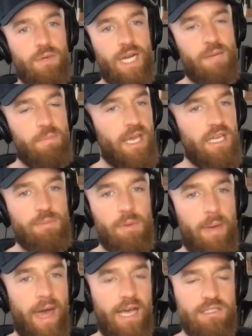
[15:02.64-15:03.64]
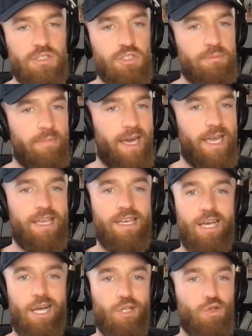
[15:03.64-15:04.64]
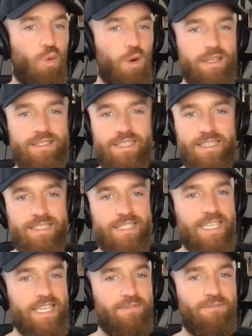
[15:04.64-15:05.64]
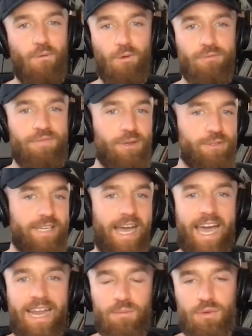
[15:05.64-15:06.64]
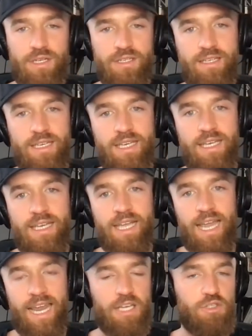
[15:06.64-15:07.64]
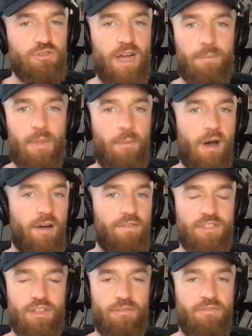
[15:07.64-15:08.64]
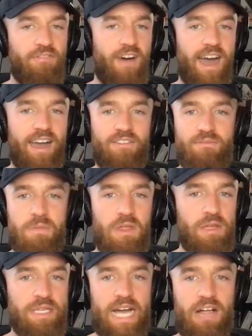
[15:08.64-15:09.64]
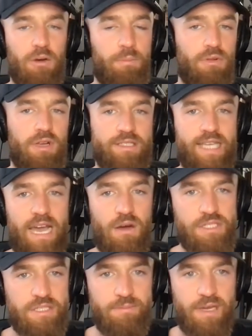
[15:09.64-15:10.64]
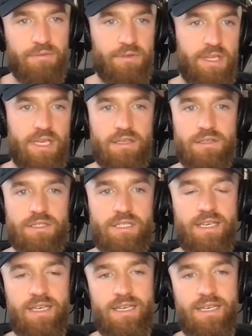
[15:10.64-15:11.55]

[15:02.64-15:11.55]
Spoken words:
when I'd pick up a passenger in my 2016 Ford Fusion Hybrid and I'd drop them off at their $5 million plus house in Beverly Hills.